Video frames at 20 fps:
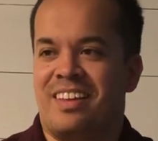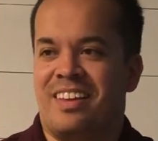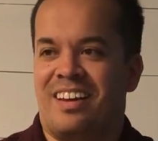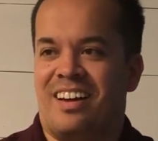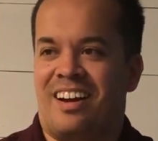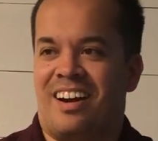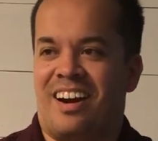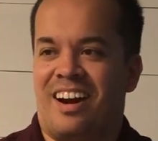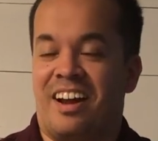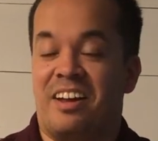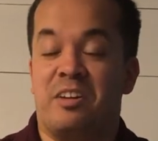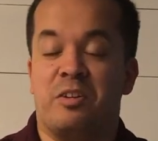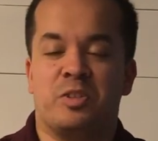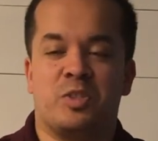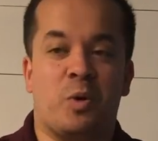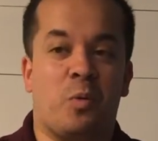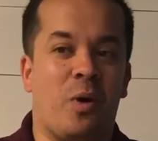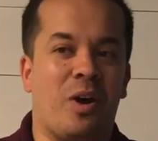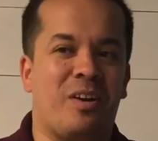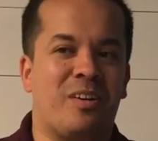All right.
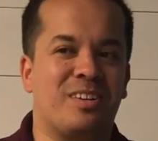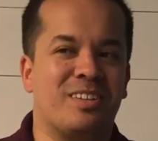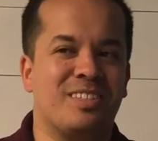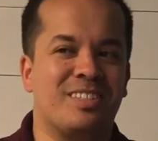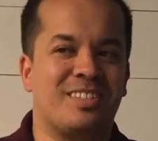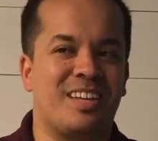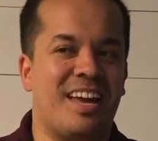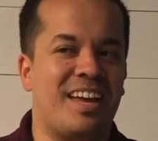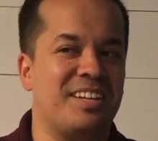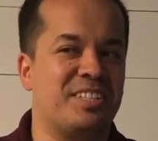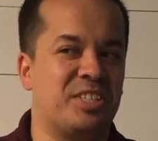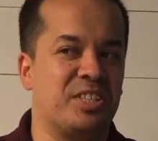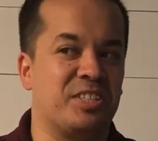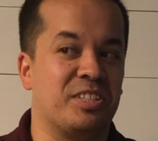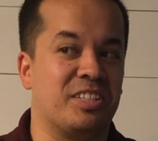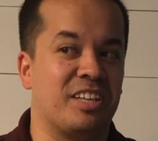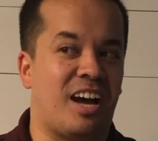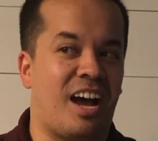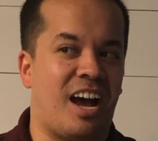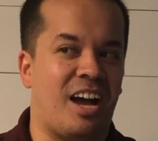So what are the stages in
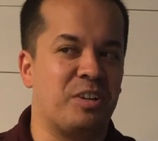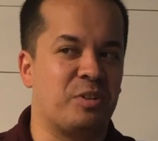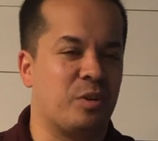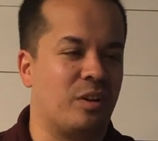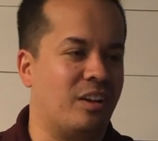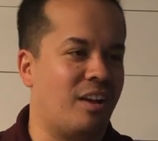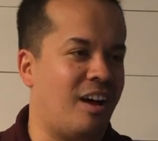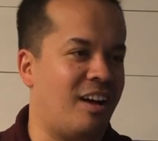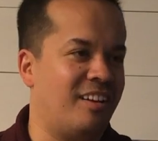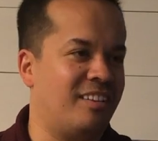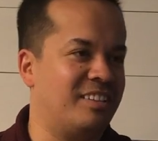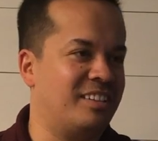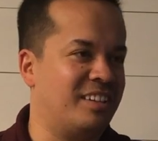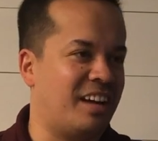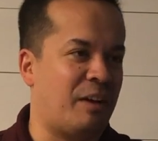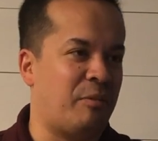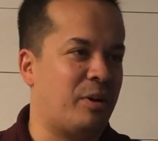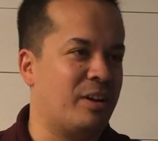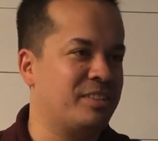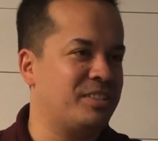the hydrologic?
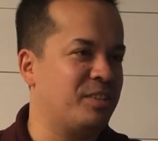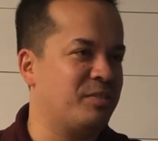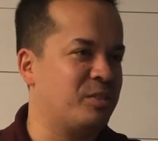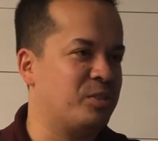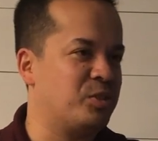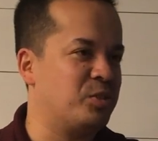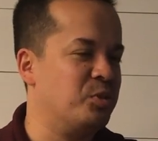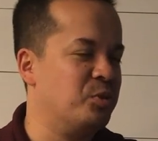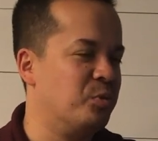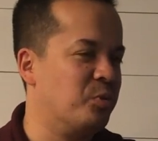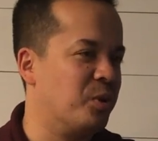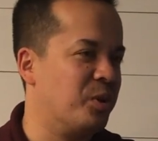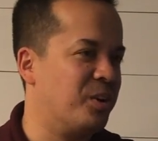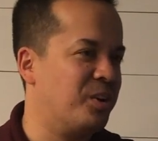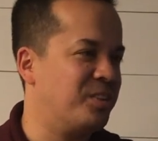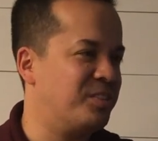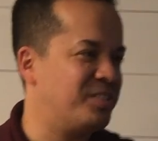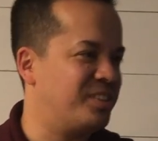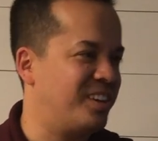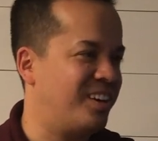I want to see if there's new
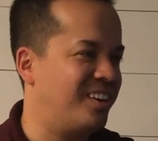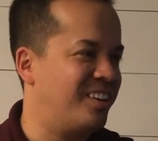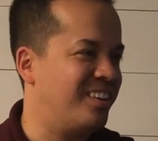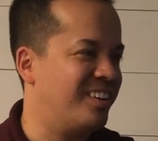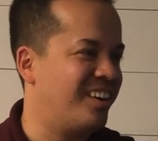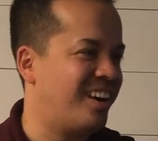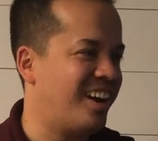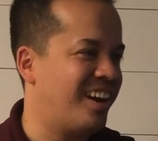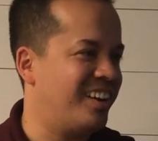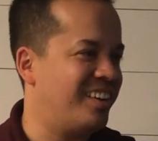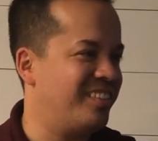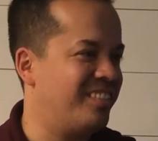words here. All right.